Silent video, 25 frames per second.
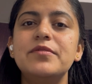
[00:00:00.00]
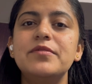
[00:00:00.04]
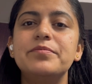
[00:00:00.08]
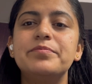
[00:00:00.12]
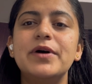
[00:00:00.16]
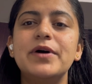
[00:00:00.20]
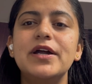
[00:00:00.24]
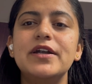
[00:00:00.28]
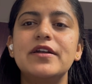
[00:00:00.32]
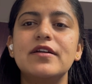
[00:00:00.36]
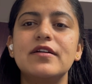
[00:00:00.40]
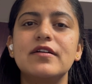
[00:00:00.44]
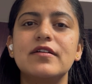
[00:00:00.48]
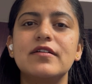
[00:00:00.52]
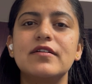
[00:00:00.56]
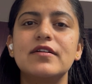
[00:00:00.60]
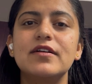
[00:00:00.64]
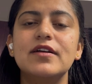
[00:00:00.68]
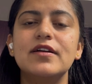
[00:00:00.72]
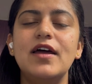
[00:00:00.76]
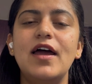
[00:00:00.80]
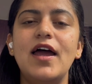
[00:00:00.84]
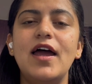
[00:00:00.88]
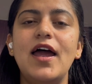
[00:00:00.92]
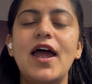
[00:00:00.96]
butter,
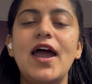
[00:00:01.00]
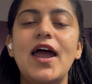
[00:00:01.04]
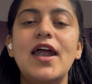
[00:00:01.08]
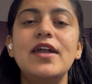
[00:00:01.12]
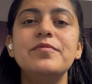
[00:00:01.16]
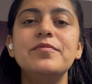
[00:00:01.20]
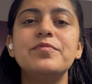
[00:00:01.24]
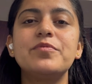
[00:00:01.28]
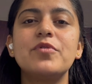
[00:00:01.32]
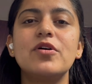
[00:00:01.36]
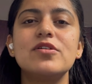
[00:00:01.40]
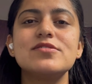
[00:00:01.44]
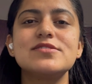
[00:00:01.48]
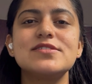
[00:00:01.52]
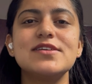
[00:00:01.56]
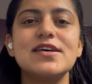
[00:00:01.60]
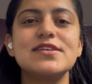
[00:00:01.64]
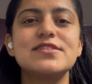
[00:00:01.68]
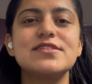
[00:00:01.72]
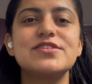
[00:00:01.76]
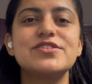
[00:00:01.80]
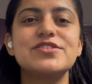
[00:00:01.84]
and processed